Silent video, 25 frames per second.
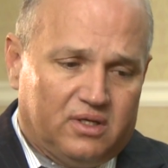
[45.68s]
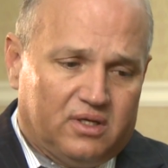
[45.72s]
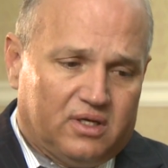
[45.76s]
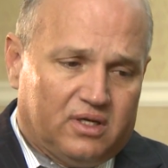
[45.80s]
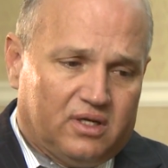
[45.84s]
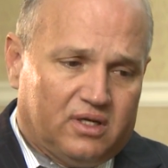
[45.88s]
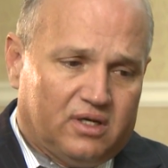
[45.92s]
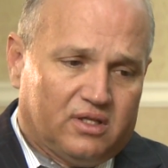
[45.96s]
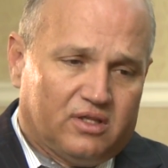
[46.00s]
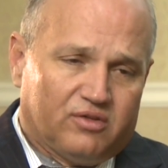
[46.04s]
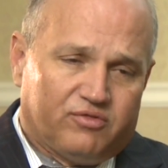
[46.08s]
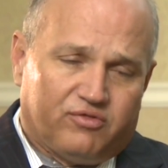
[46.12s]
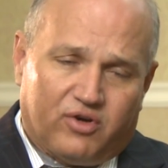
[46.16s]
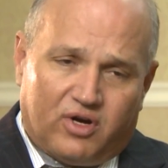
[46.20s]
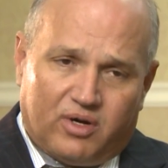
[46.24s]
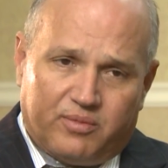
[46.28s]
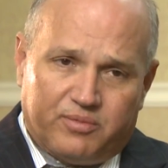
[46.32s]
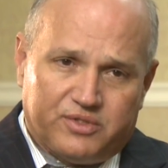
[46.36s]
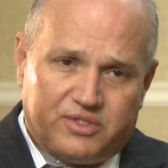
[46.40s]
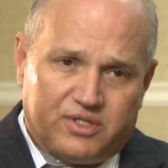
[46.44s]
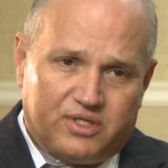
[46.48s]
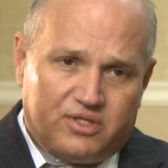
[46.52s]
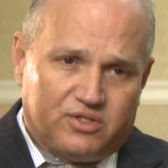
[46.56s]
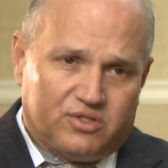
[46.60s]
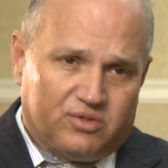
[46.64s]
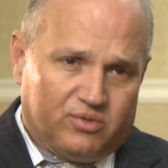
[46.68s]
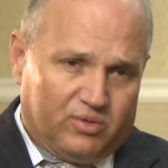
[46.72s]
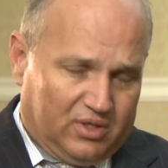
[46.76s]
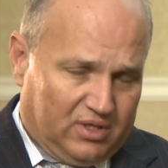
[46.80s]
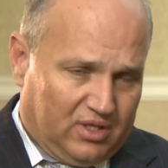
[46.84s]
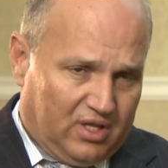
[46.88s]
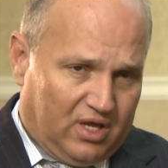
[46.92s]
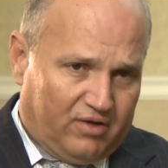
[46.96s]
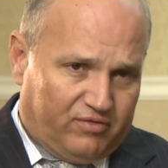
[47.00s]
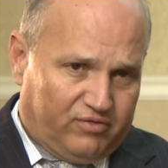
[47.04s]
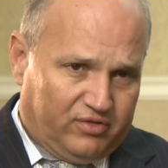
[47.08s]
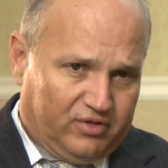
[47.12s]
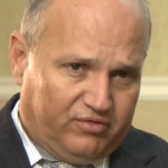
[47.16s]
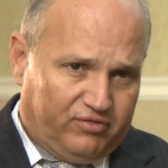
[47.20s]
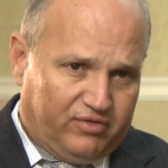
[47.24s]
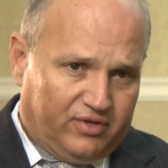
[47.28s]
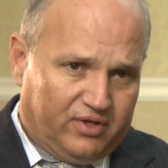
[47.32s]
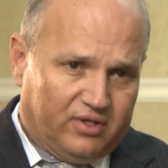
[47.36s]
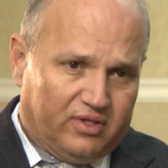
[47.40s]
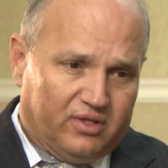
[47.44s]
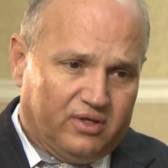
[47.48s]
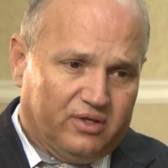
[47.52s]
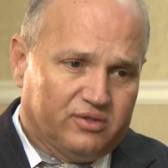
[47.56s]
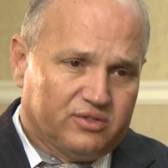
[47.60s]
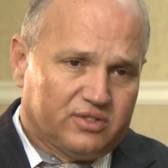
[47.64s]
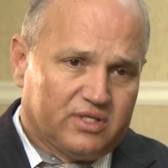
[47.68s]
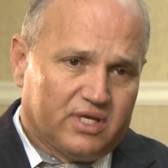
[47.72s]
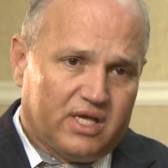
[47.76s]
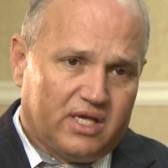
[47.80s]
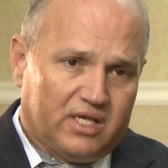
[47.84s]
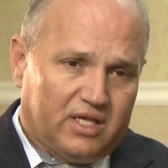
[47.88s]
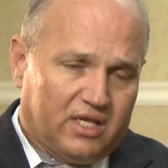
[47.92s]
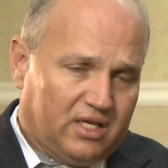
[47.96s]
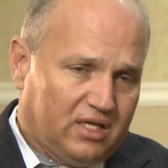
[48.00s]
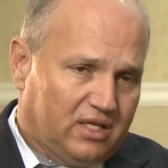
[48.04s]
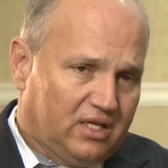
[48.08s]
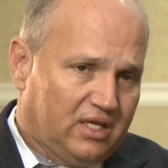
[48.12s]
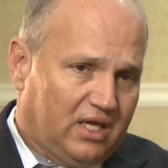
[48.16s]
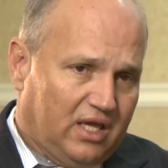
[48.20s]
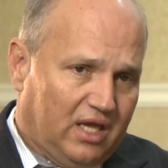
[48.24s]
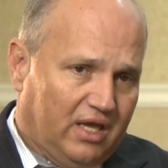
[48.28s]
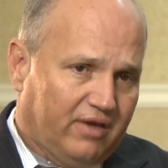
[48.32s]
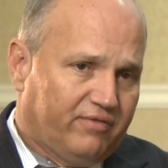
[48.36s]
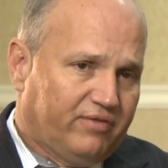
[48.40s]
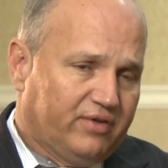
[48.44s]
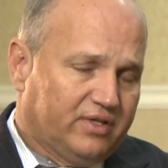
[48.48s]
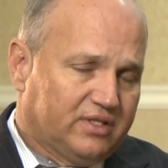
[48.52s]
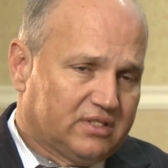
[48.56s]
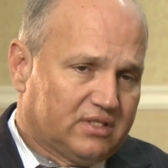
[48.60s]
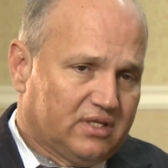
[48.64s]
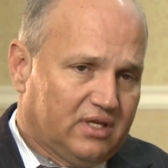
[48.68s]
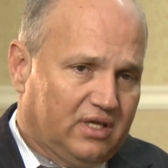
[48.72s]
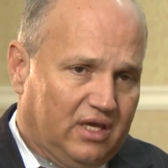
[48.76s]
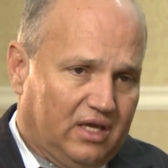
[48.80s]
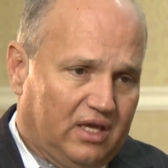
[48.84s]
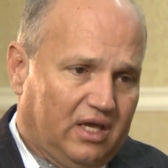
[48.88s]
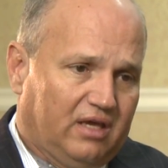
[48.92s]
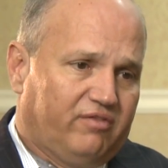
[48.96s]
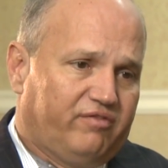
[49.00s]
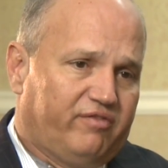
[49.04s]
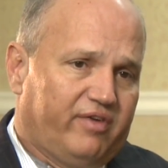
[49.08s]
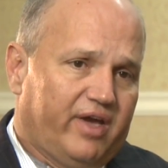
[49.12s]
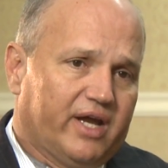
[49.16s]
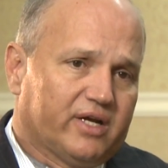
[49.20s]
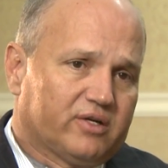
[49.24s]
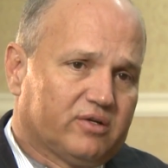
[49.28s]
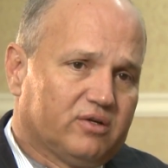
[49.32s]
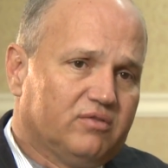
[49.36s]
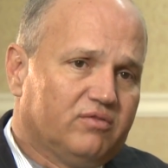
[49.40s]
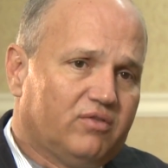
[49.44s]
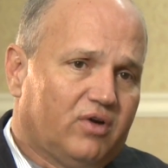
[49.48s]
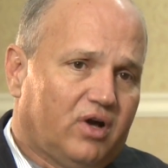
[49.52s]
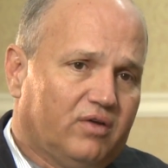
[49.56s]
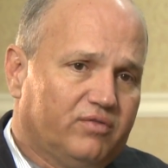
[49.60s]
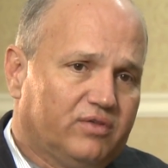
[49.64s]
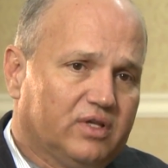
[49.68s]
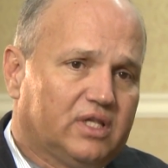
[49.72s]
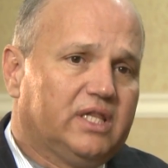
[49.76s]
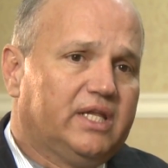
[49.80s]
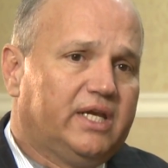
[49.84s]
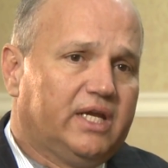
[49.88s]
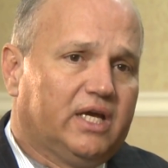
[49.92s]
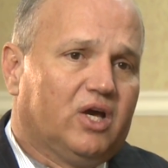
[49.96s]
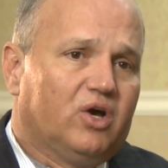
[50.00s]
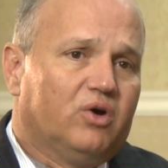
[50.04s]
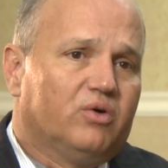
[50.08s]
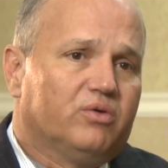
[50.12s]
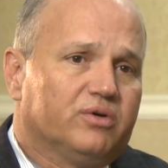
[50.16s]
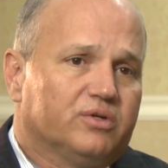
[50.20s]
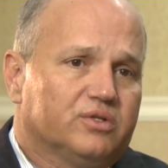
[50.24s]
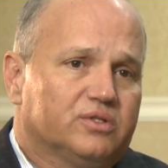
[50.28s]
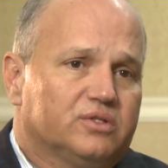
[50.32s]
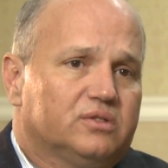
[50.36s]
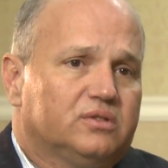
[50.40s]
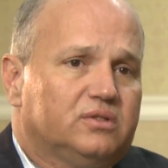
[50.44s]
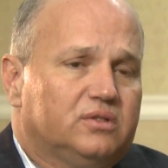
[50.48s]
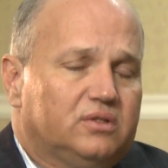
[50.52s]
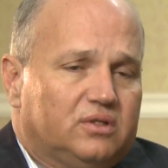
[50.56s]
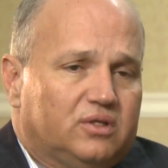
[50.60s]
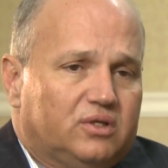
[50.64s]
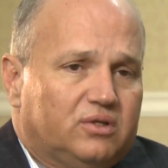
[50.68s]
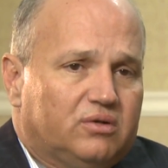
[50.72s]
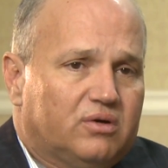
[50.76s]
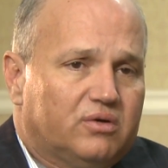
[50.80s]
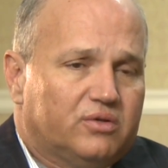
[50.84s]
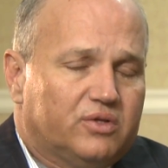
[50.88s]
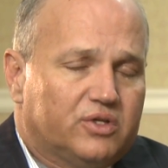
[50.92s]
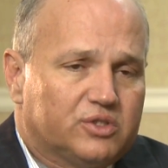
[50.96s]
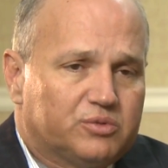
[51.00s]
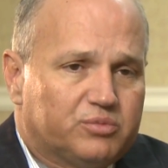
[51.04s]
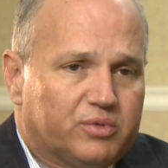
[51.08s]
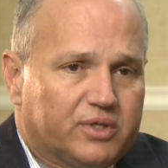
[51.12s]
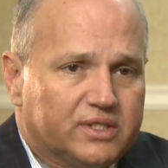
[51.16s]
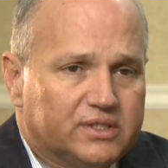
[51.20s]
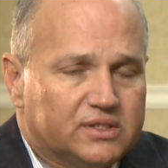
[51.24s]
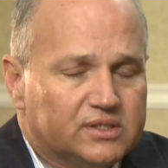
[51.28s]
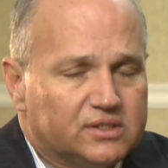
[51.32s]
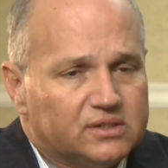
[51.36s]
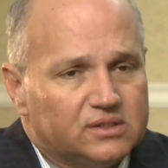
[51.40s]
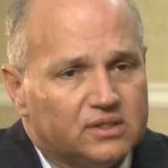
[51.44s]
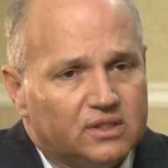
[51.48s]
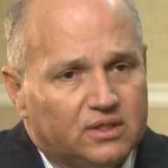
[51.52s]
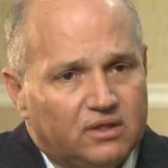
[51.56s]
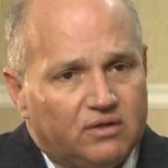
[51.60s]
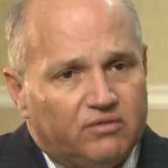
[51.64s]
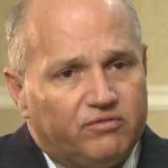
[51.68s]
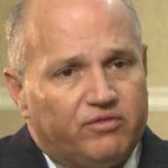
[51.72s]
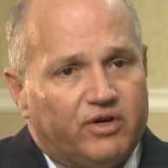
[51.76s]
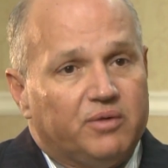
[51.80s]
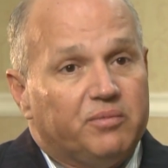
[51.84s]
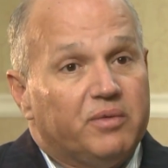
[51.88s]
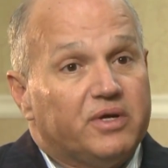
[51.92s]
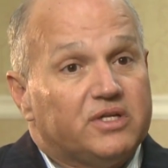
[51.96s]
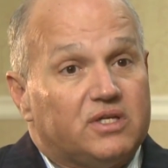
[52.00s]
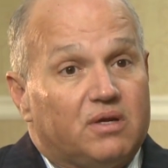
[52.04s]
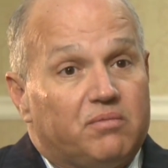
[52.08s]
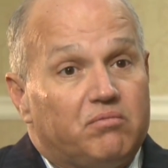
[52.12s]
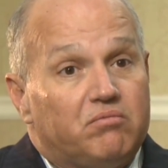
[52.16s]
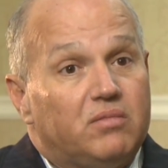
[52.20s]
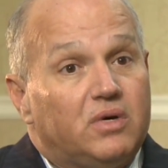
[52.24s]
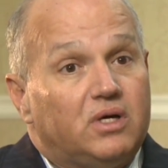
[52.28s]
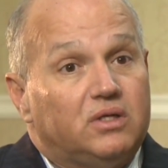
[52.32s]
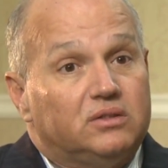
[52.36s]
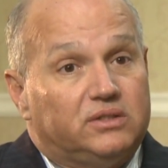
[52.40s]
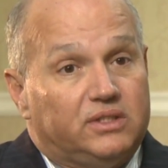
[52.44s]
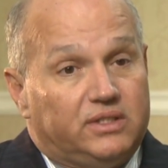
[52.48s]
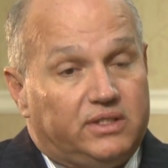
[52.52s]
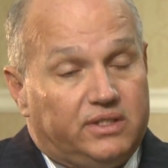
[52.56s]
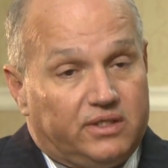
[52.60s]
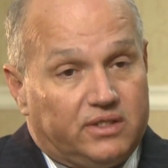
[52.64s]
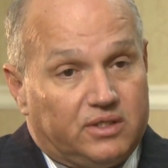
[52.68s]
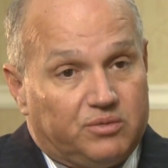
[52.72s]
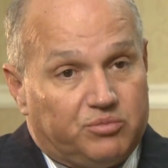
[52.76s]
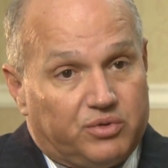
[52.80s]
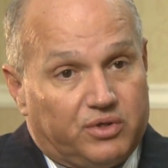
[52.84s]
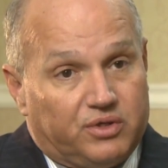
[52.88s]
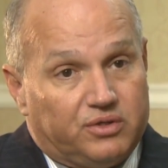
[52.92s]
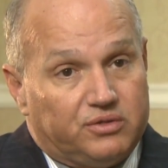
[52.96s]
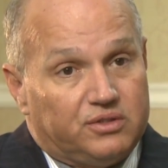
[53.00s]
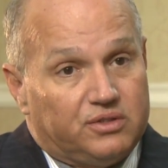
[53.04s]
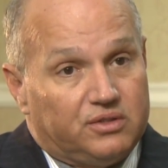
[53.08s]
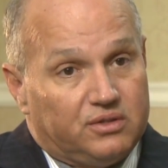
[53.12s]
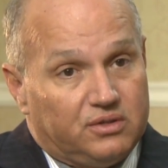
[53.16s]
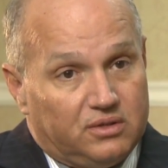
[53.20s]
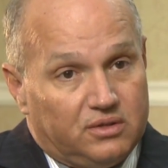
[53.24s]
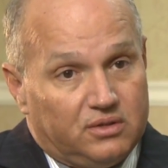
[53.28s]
the pharmacists who unlawfully fill those, and if it's a factor involved, the clinic owners who own those places. Very much a multi-tiered approach.